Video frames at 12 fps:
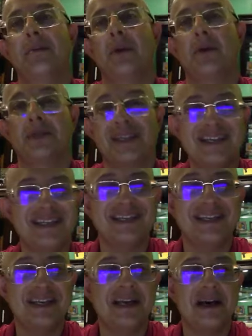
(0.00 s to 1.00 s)
because he
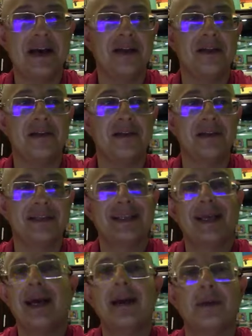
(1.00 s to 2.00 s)
see color
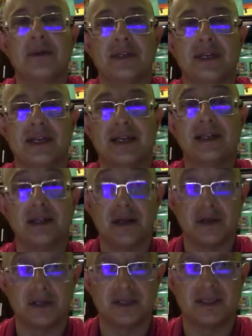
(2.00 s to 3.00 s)
that I don't see. He's an
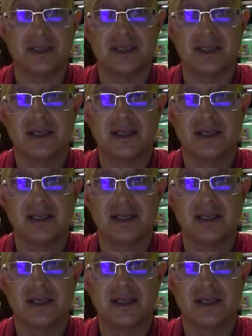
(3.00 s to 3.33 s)
artist.